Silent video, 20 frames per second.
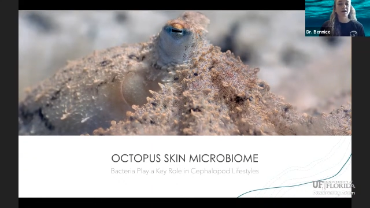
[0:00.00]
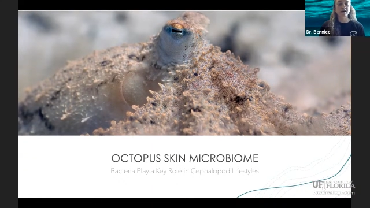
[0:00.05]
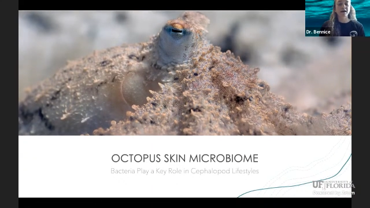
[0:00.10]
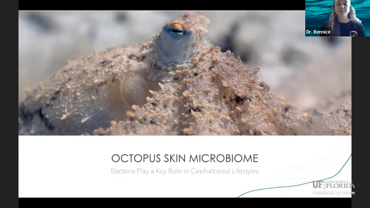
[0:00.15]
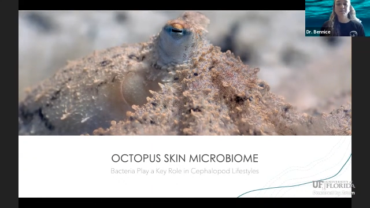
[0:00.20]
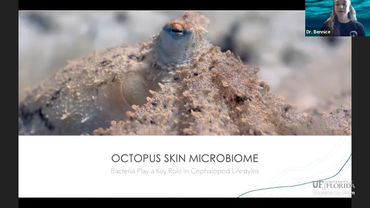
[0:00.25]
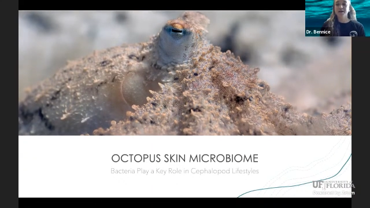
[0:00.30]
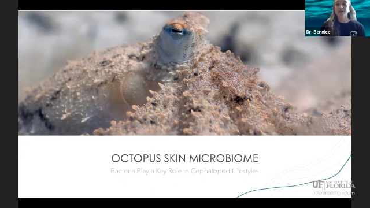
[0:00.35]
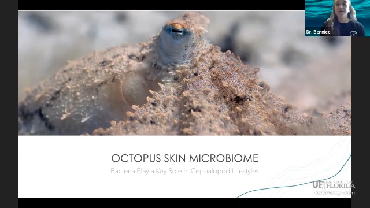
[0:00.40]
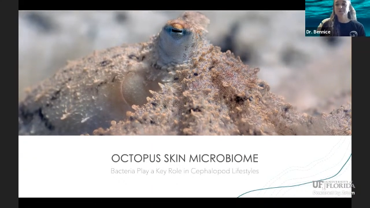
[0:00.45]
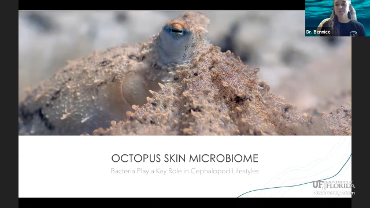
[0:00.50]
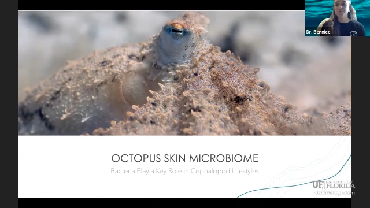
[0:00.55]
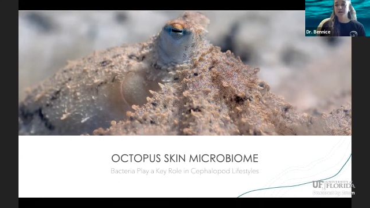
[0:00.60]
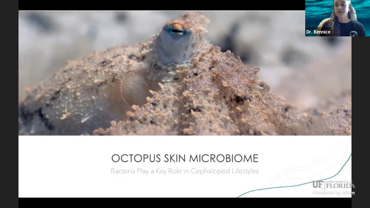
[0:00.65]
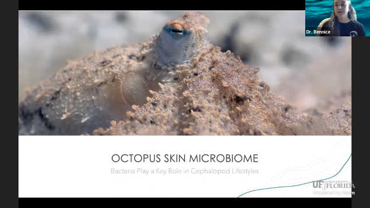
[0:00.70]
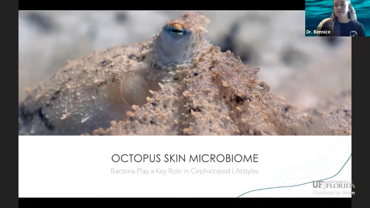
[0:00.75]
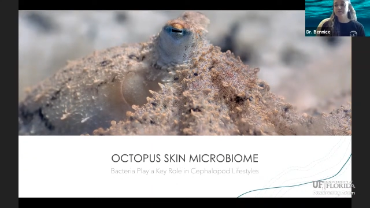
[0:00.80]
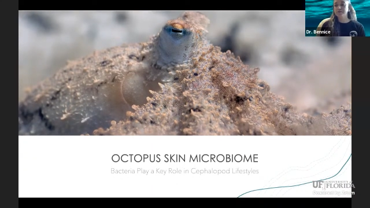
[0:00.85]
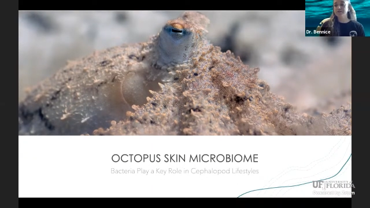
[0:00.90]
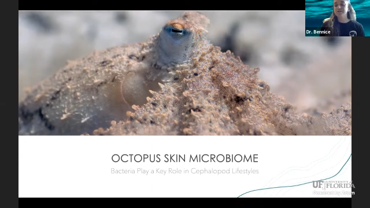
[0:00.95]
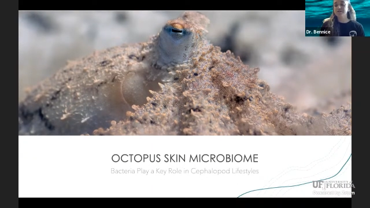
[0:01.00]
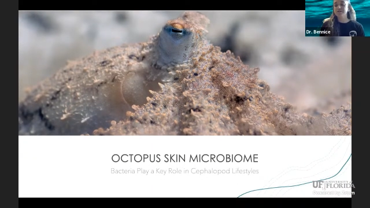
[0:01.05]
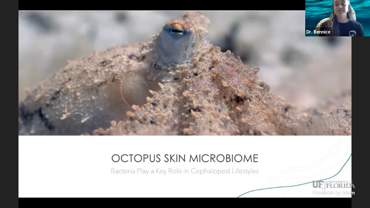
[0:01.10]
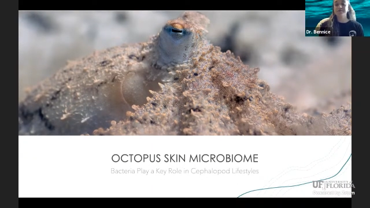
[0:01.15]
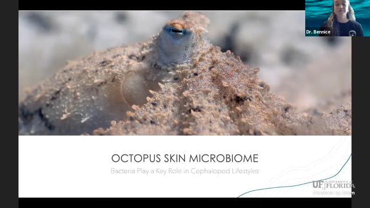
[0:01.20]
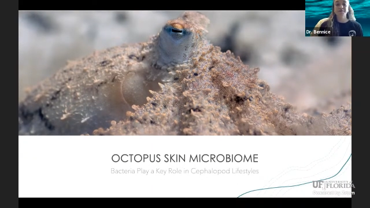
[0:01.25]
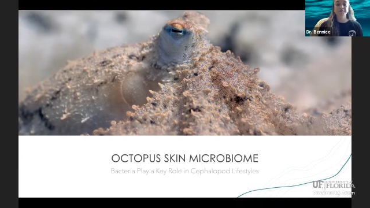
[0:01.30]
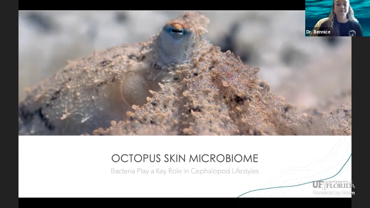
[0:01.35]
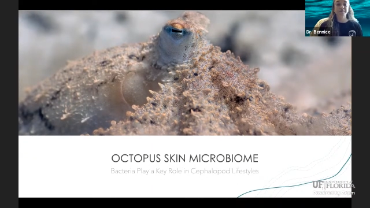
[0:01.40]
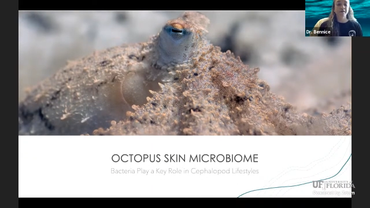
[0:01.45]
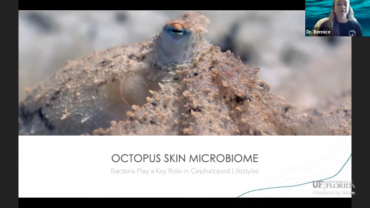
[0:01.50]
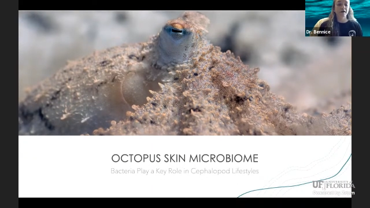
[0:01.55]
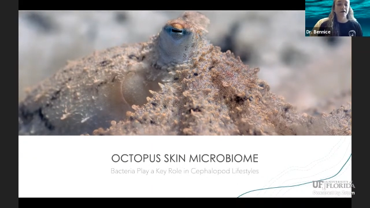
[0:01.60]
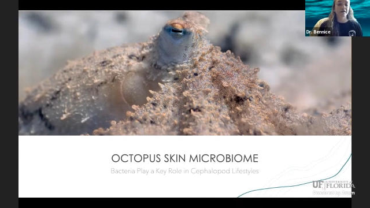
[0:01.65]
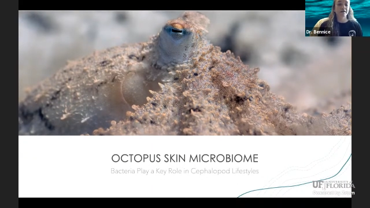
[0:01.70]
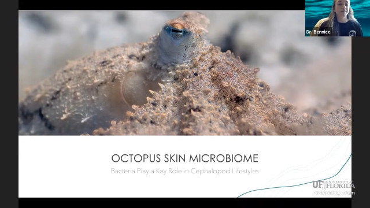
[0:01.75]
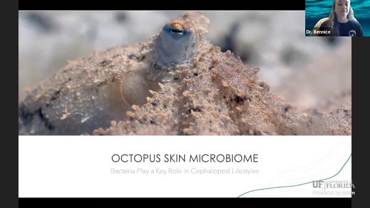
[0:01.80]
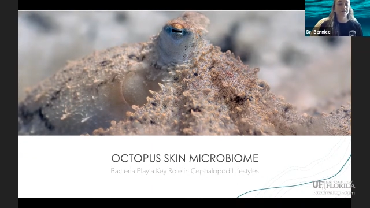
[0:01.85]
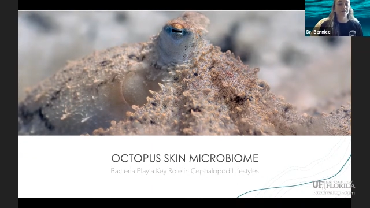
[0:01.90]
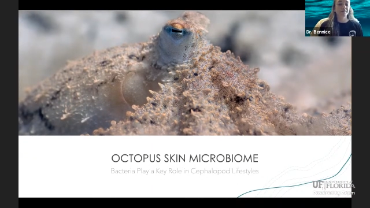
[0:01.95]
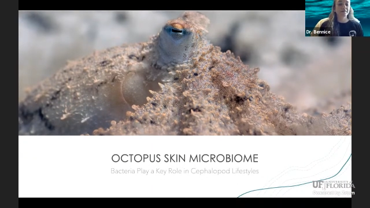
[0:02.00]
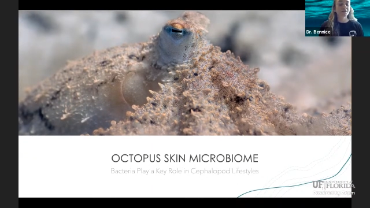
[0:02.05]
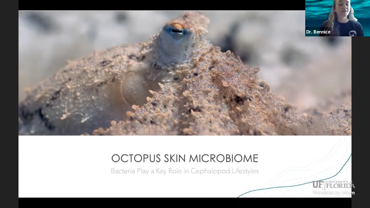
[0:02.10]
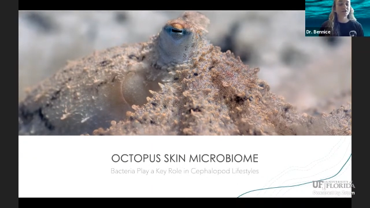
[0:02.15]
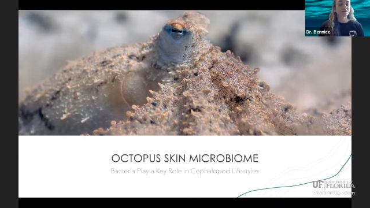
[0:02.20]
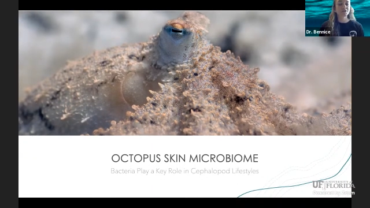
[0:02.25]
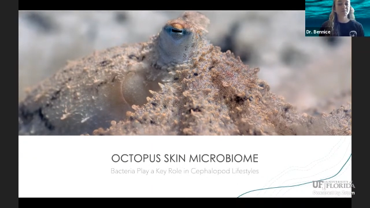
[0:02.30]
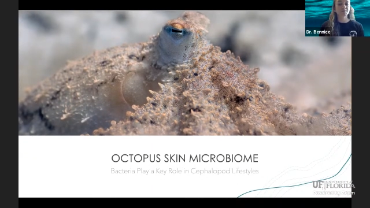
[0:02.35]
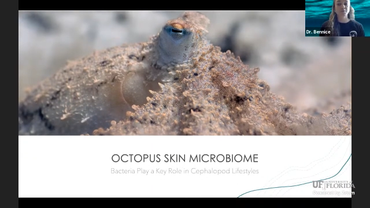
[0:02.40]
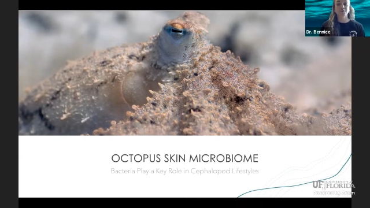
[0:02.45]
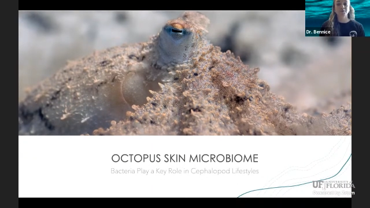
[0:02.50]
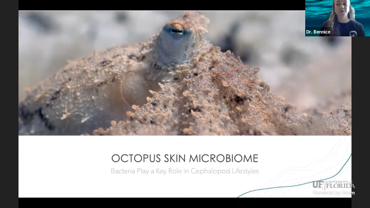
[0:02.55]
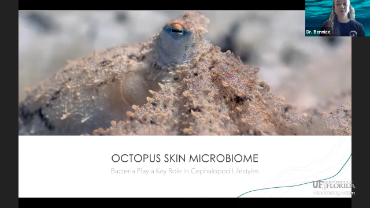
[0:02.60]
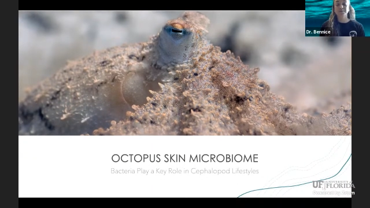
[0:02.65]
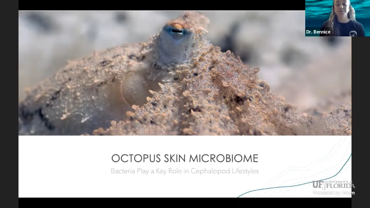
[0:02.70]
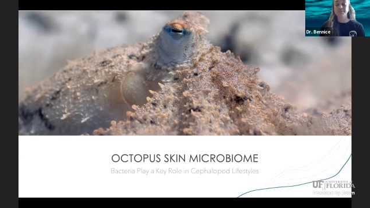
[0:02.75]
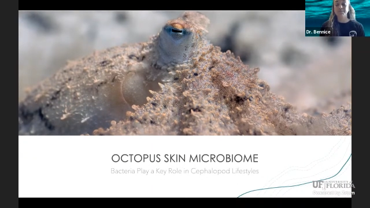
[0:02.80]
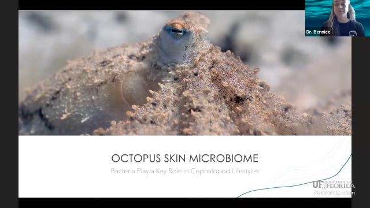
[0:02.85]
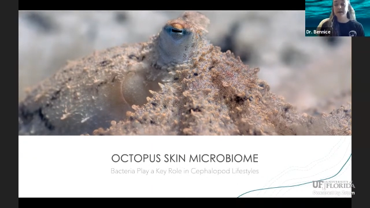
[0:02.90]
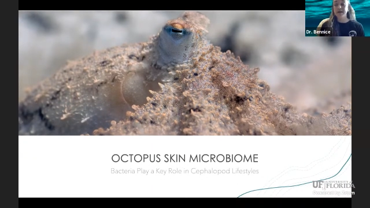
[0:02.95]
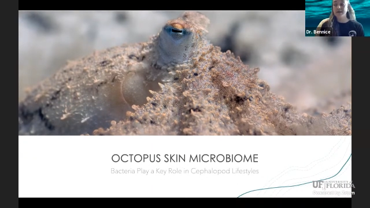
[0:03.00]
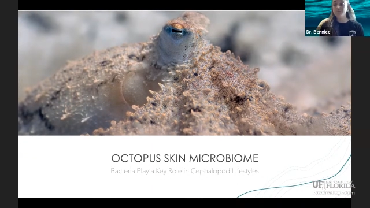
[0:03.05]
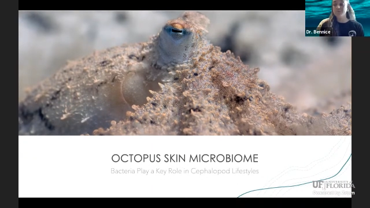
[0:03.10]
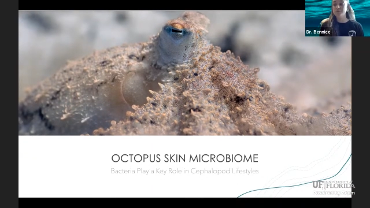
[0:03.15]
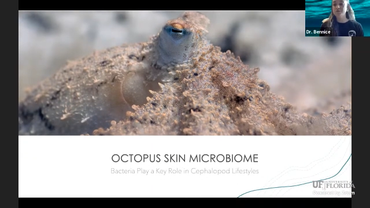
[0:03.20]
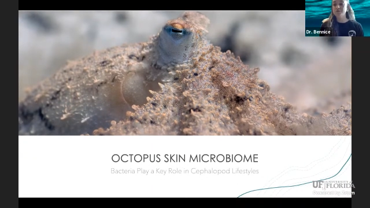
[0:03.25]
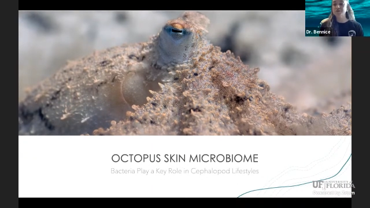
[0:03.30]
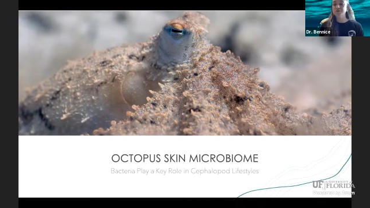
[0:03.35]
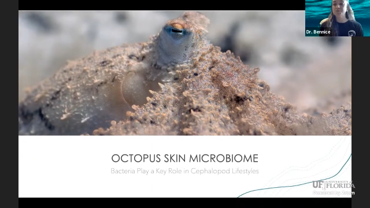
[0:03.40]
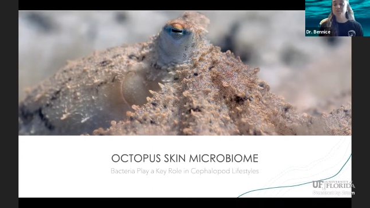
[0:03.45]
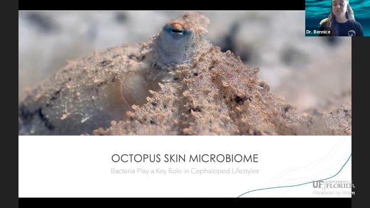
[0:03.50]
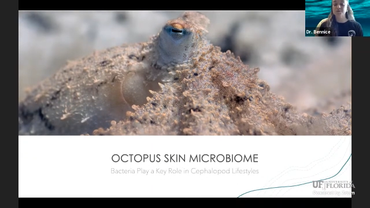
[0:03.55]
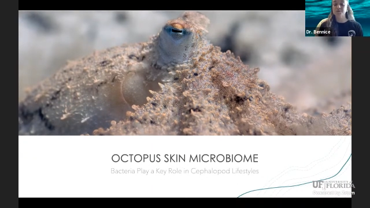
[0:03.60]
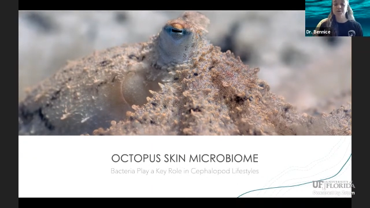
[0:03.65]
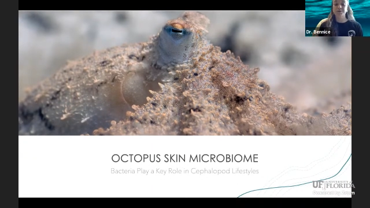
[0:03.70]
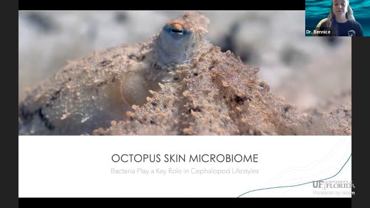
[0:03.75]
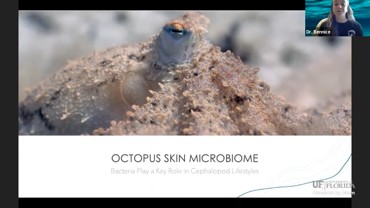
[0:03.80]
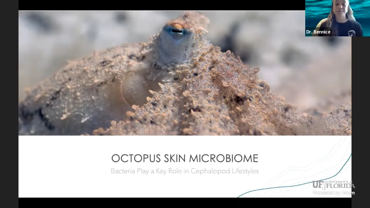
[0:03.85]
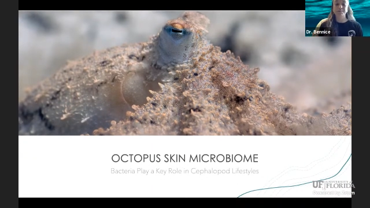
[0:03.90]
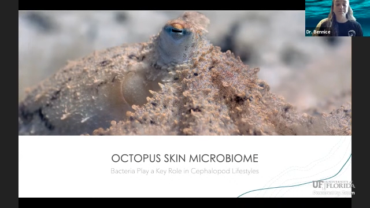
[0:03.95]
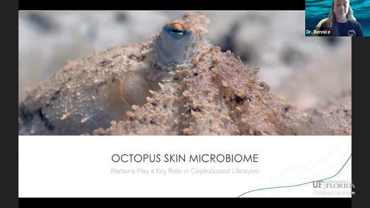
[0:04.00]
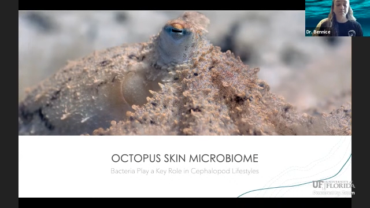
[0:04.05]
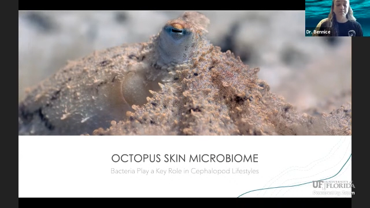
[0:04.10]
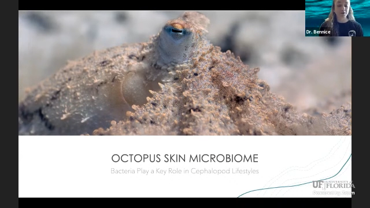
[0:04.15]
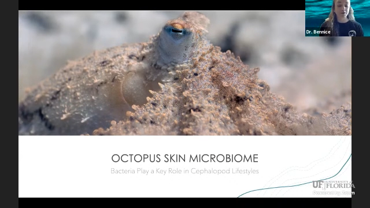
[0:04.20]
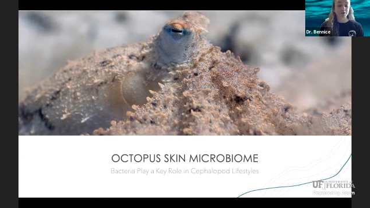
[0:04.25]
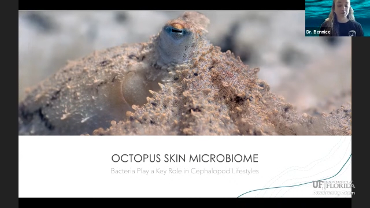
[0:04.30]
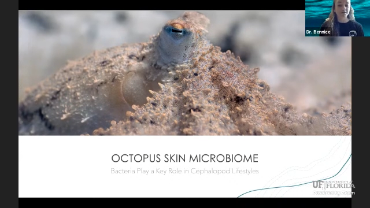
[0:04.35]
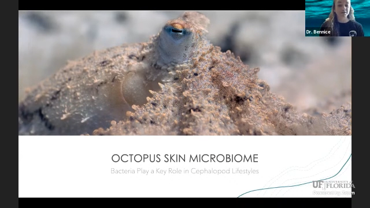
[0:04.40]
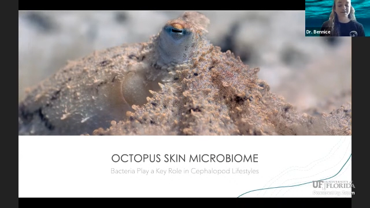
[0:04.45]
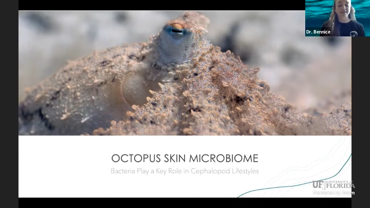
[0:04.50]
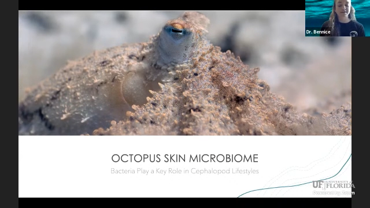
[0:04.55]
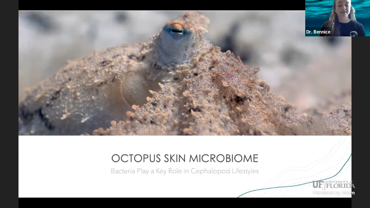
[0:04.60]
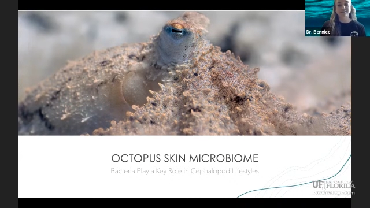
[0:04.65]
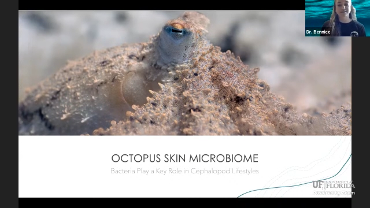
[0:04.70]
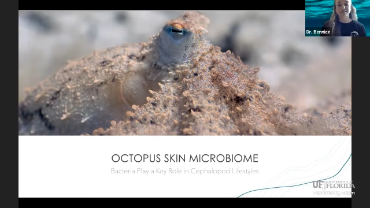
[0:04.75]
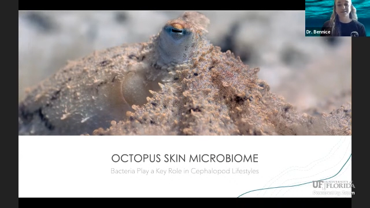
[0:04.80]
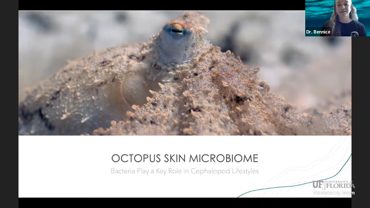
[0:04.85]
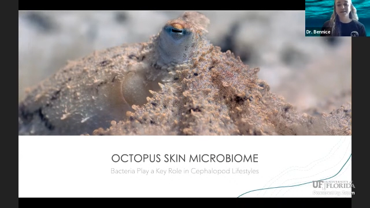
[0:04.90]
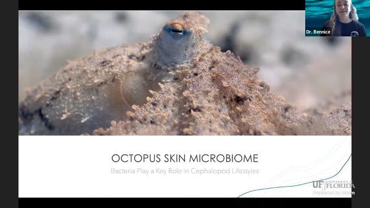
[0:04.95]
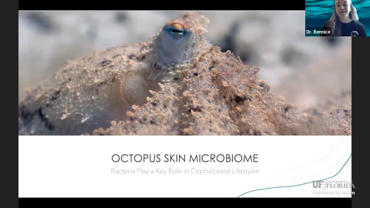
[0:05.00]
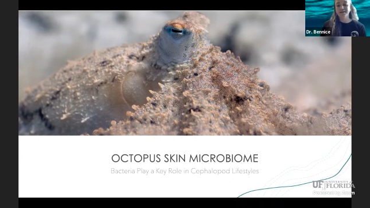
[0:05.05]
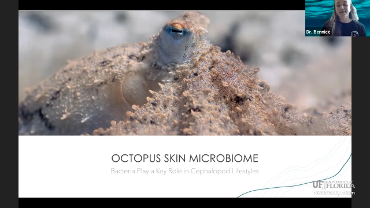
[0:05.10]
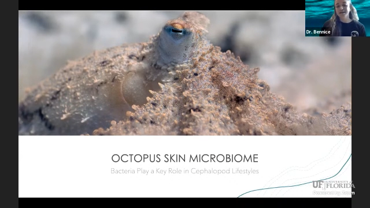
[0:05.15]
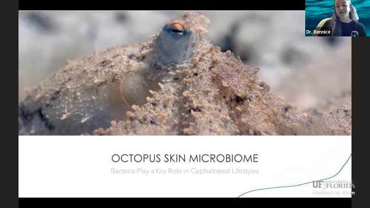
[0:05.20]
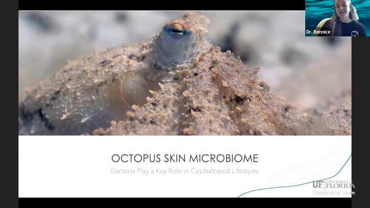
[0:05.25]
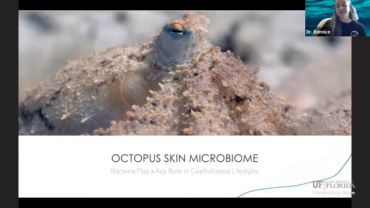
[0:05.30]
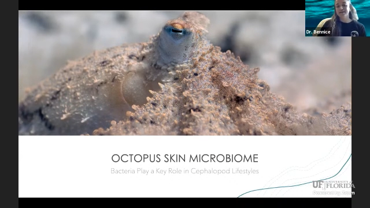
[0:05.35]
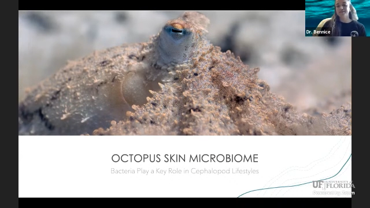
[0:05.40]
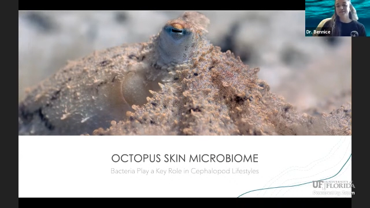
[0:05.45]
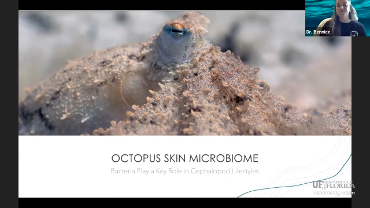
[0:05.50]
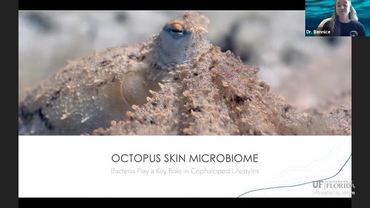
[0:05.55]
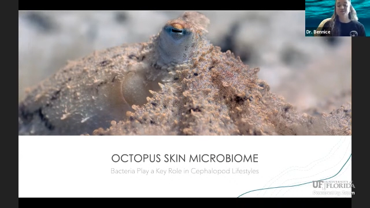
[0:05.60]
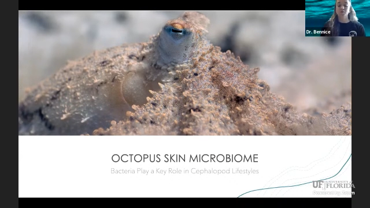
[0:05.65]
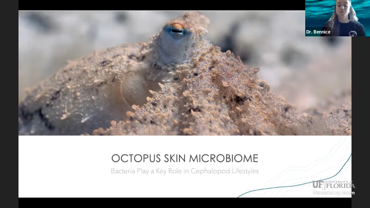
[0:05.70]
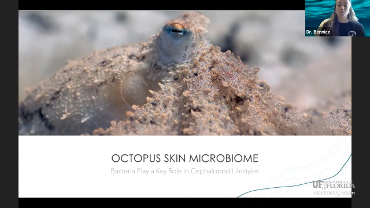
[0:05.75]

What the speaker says: No face is visible, so there are no lips to read.